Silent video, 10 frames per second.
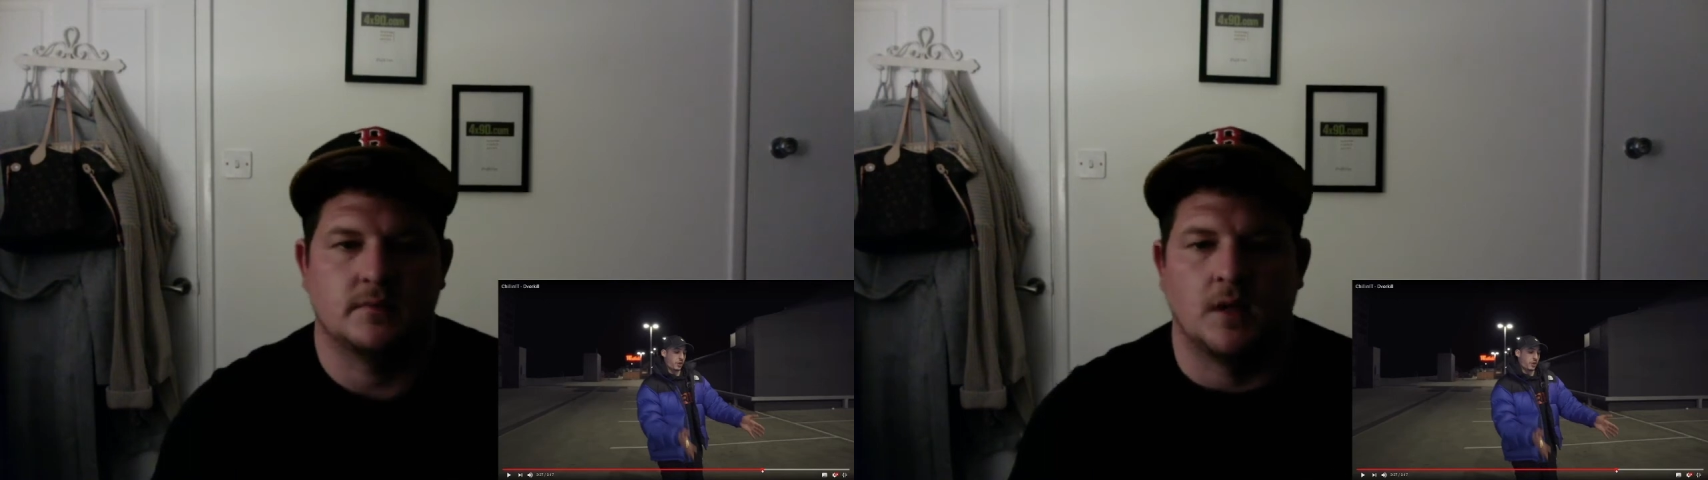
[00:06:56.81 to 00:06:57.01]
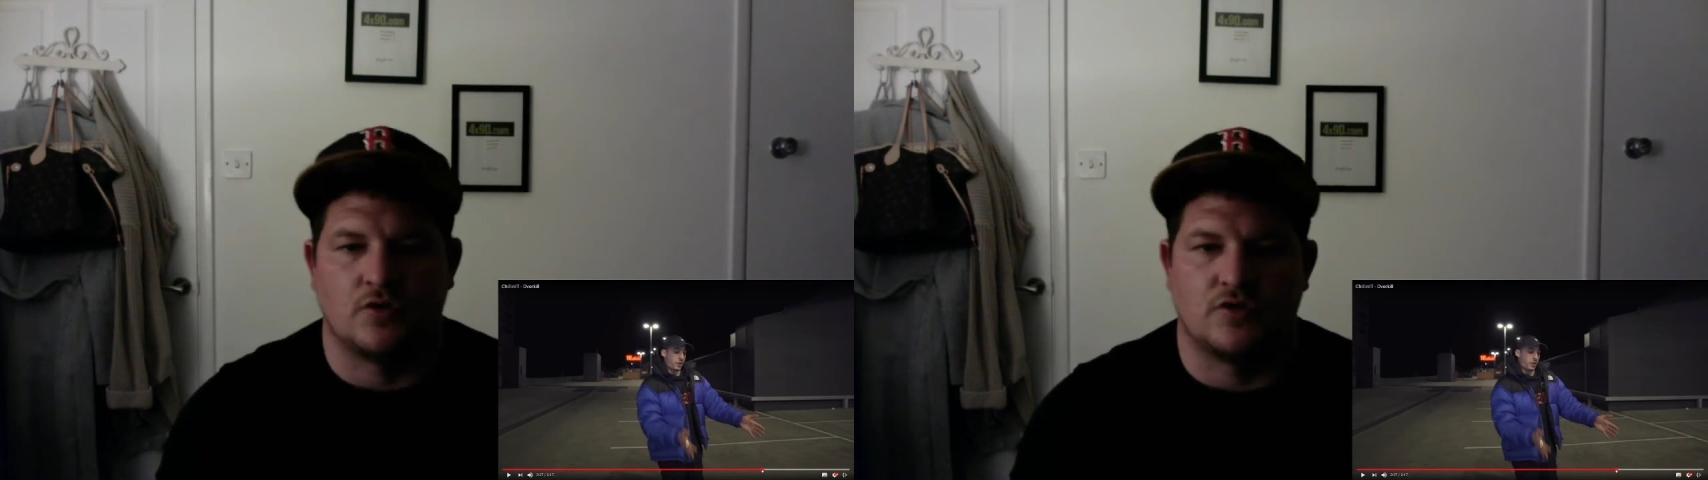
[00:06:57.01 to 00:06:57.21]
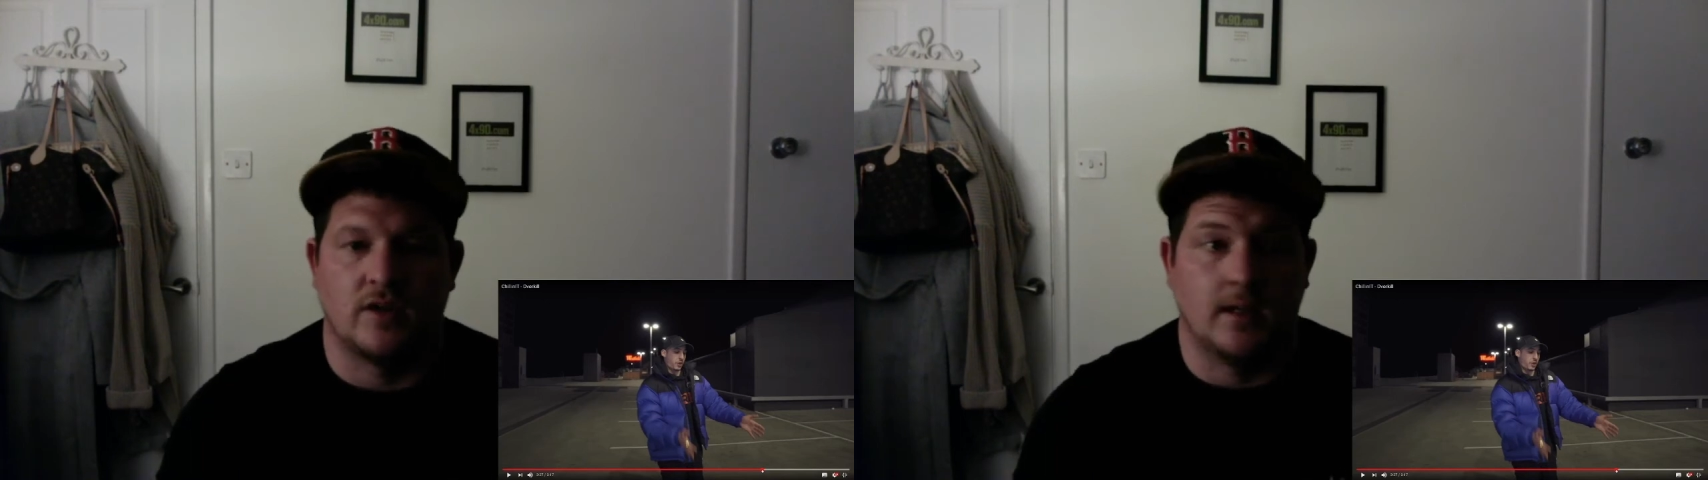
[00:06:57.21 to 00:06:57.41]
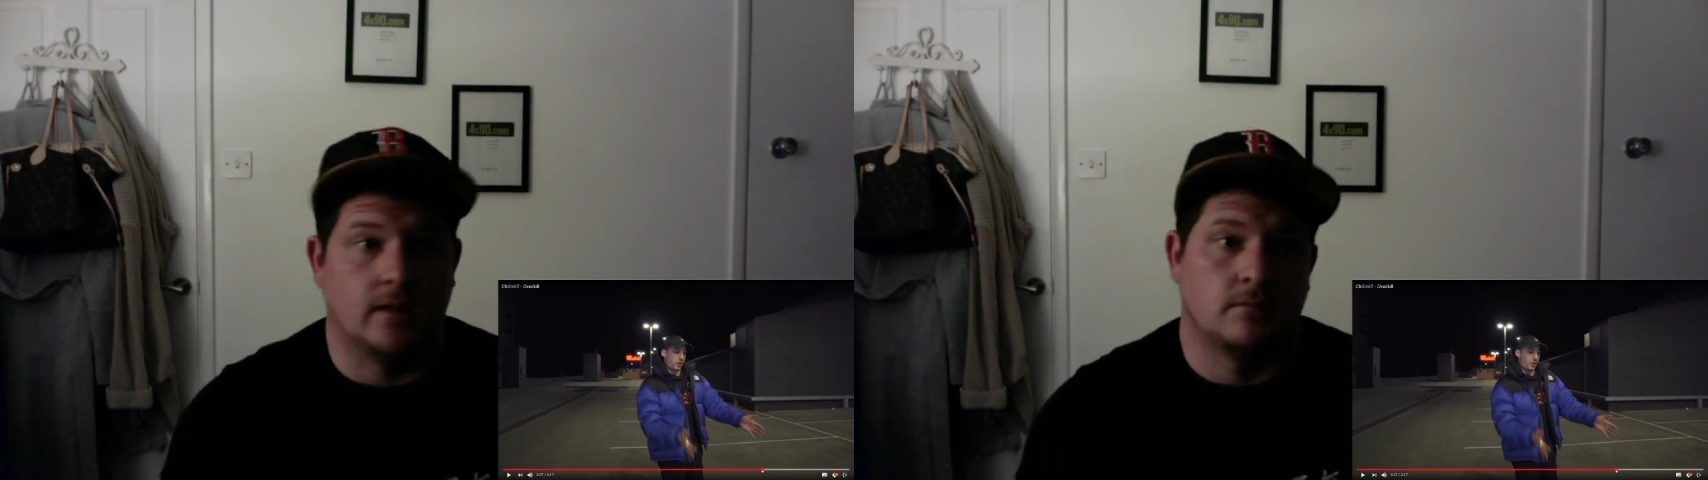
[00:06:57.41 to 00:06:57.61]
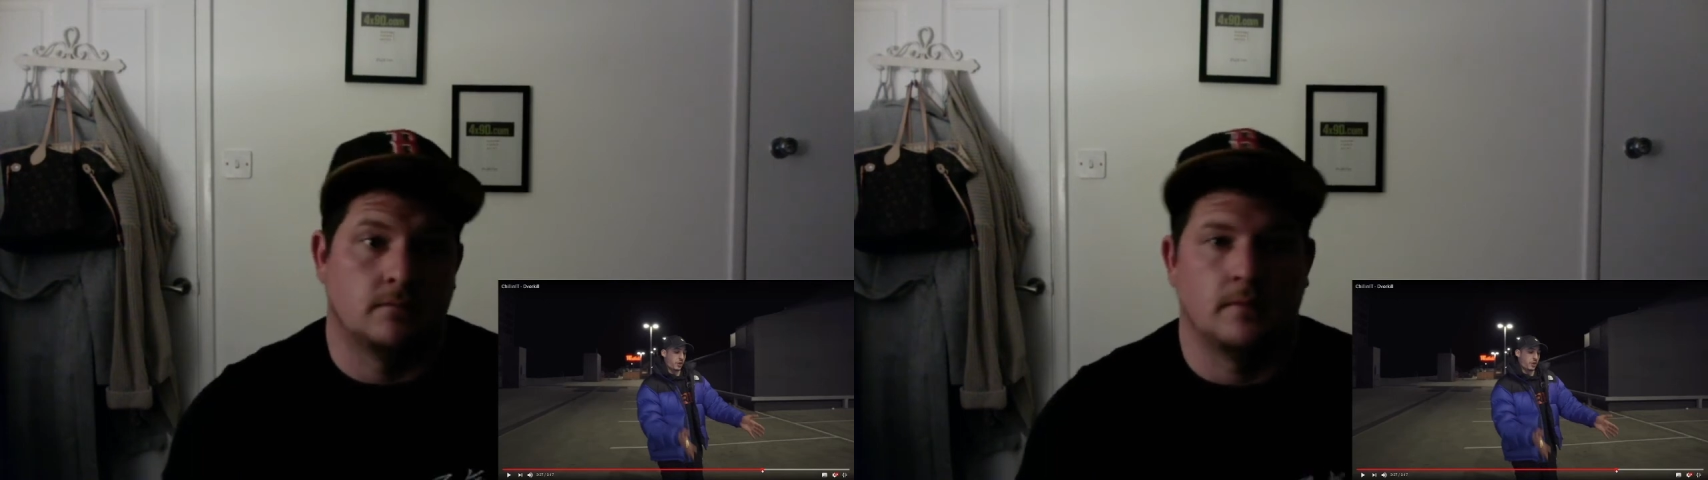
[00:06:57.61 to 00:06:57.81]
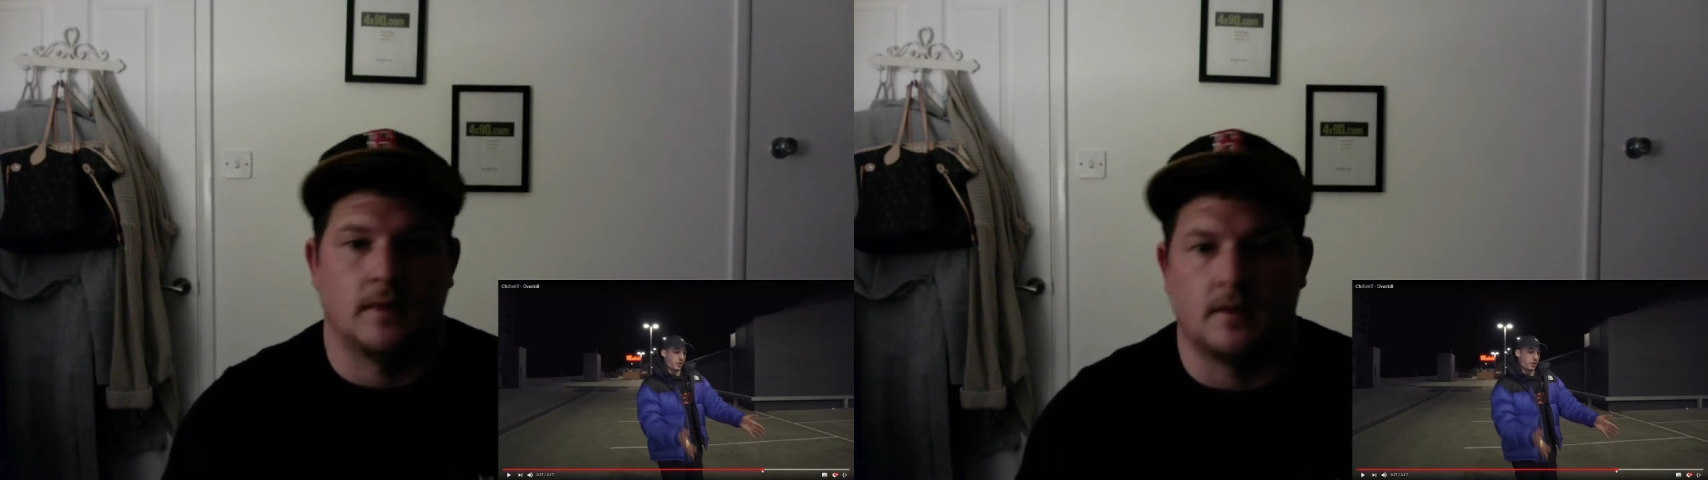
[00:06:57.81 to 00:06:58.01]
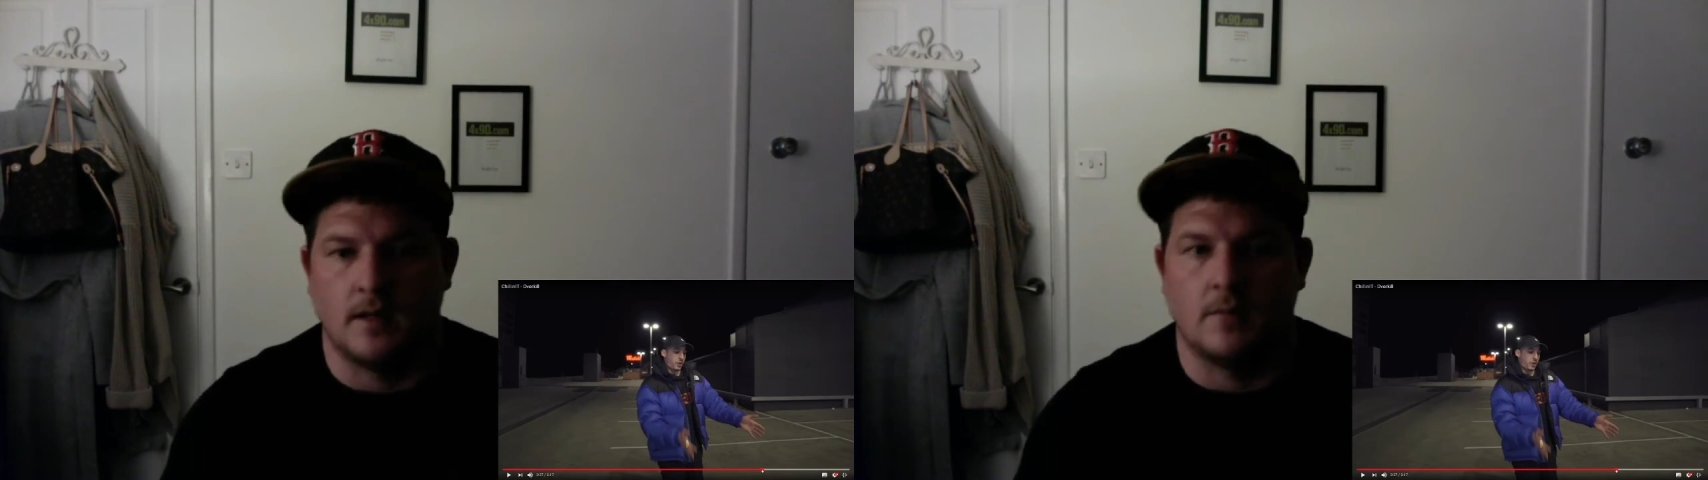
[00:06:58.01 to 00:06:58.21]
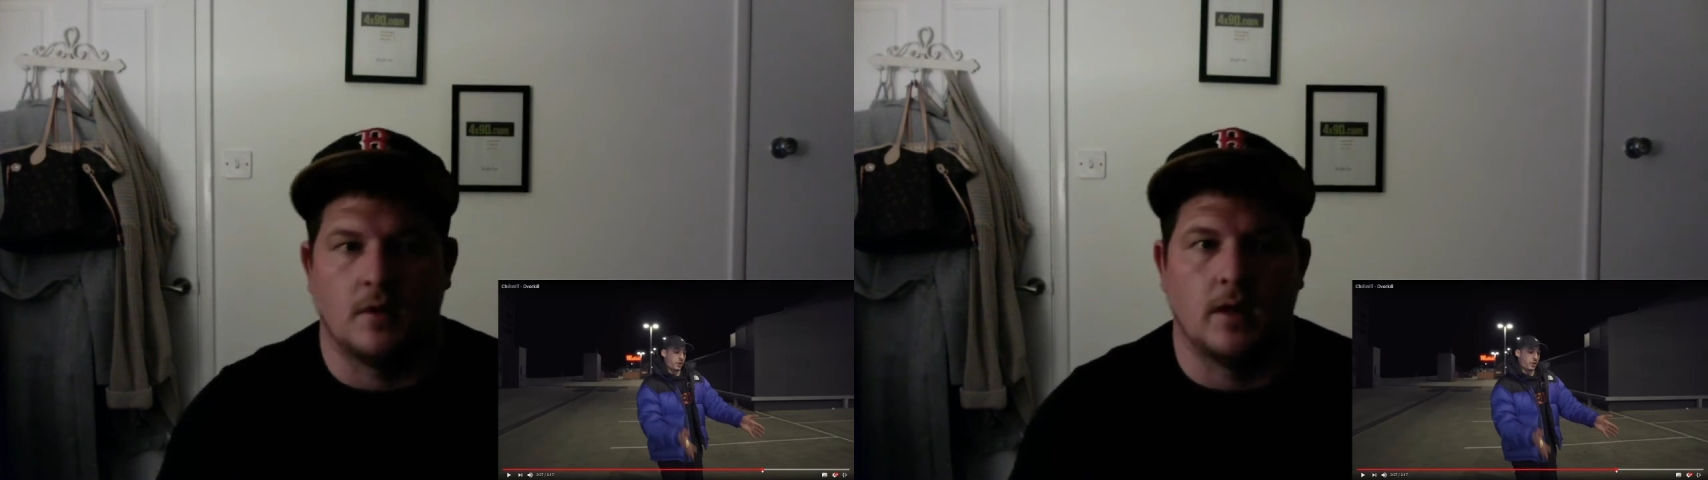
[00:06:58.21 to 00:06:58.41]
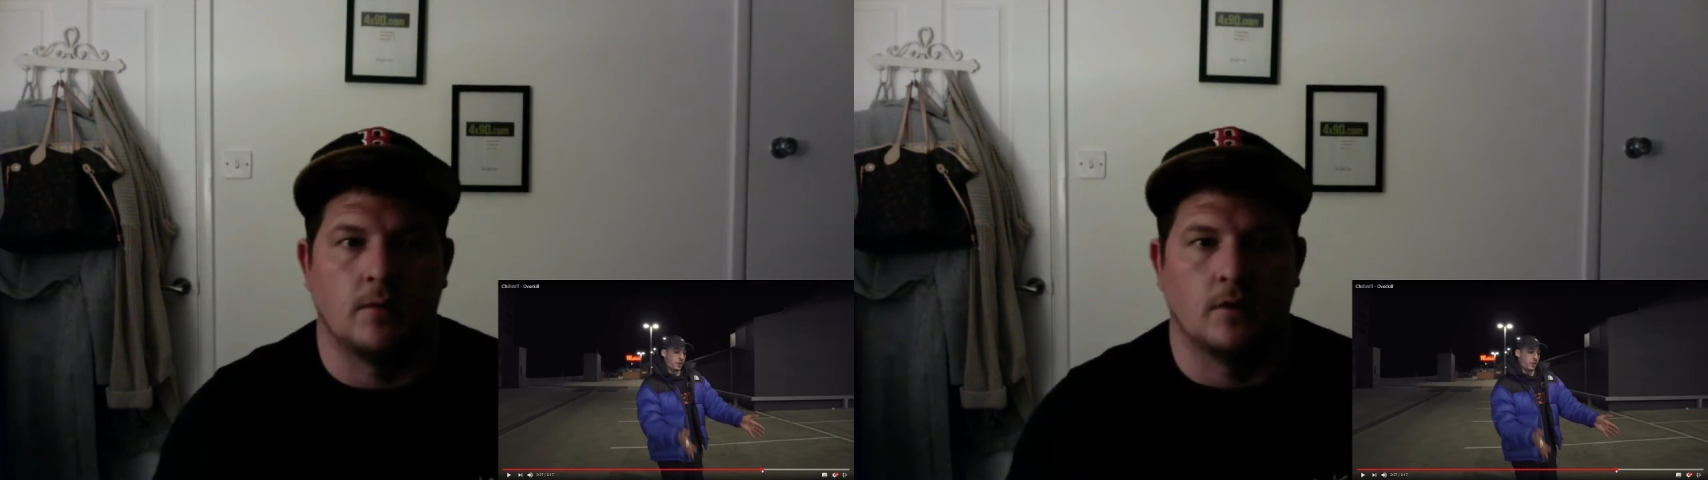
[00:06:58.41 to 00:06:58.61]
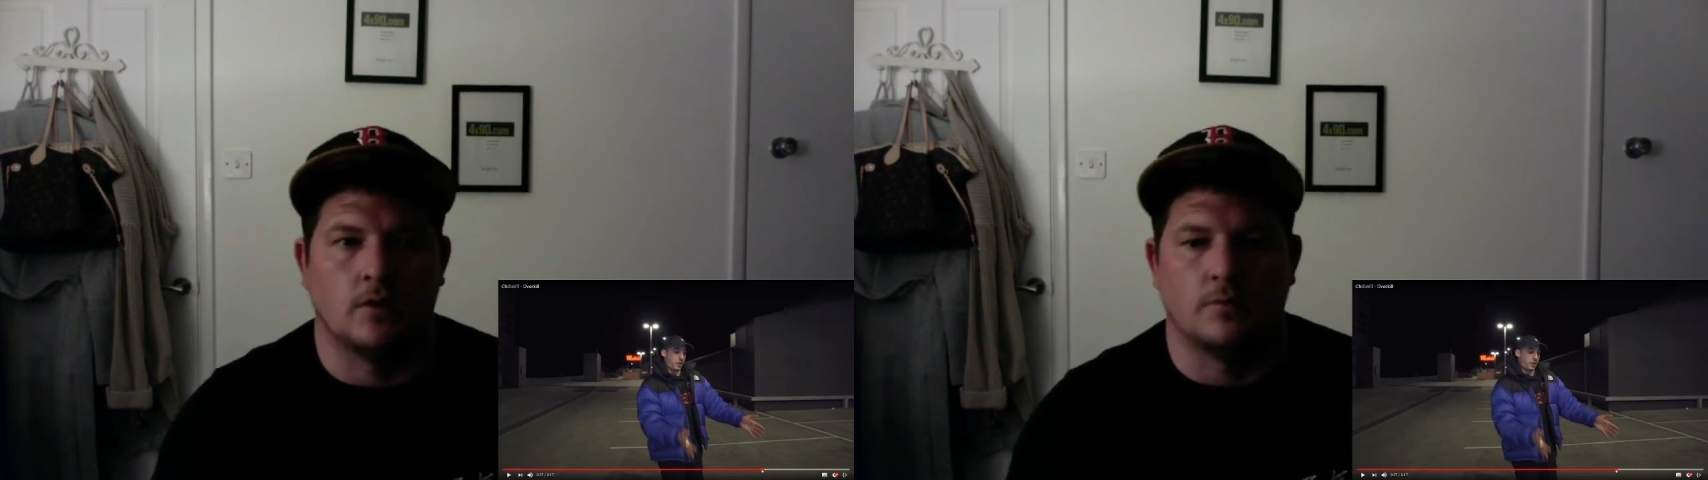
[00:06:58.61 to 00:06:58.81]
Australian. He, he were he
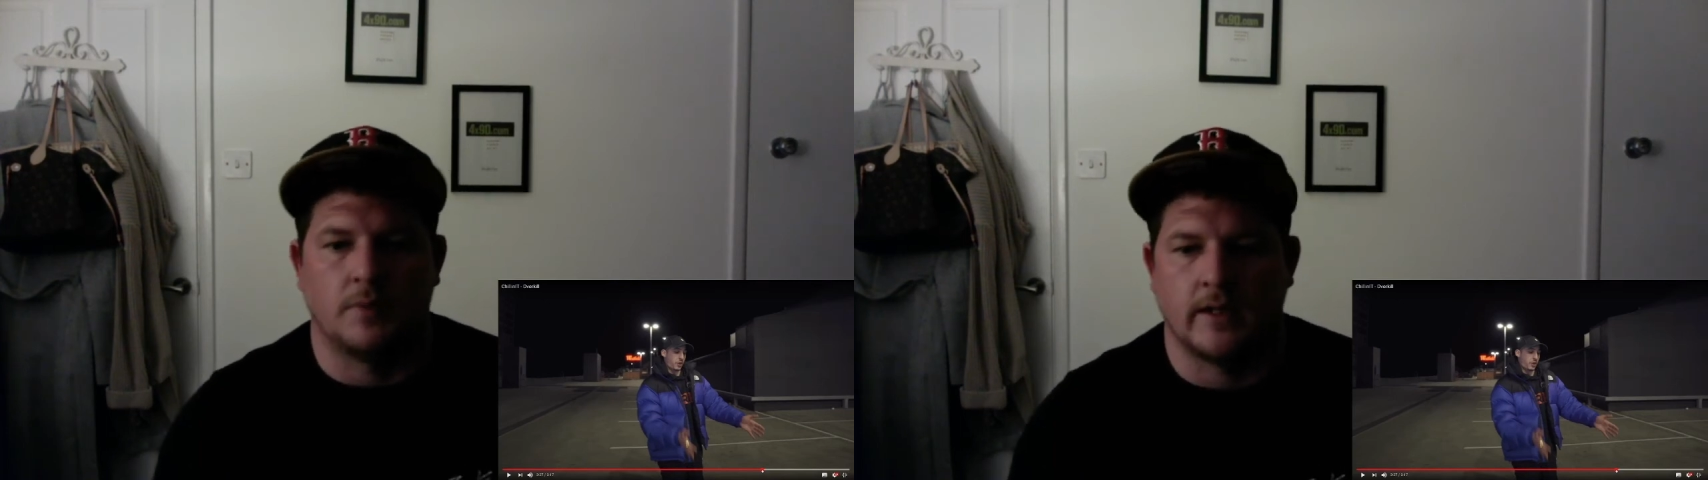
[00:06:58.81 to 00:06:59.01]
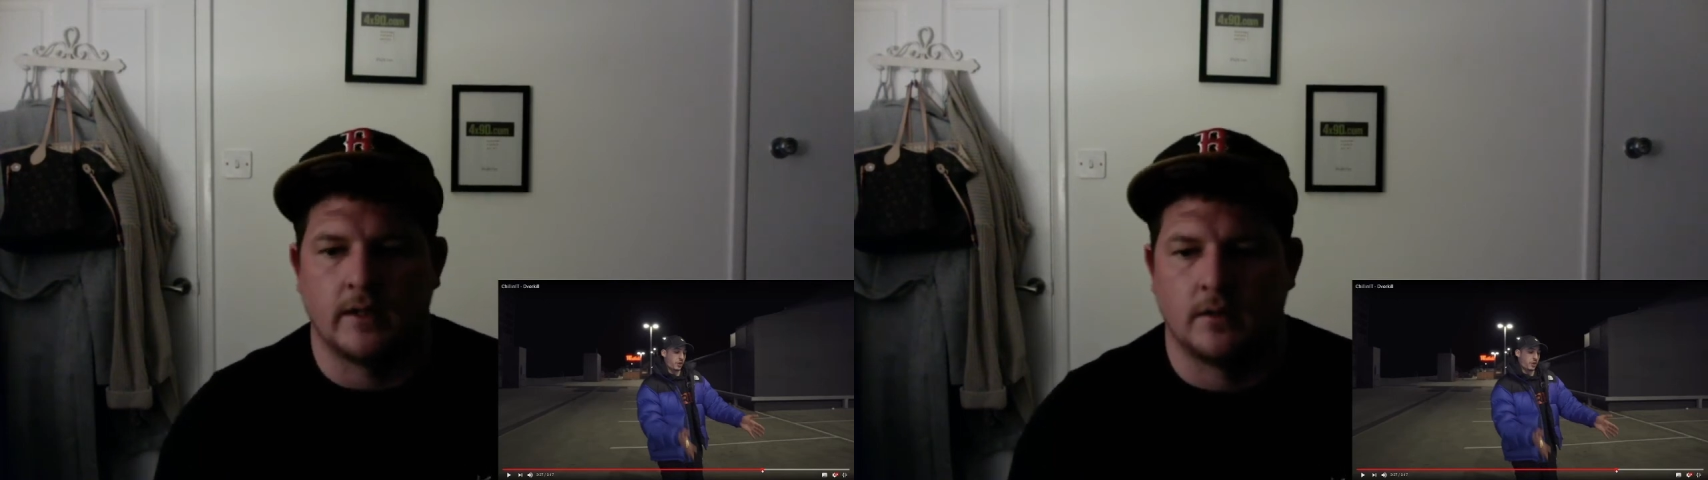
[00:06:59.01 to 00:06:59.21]
were a good player.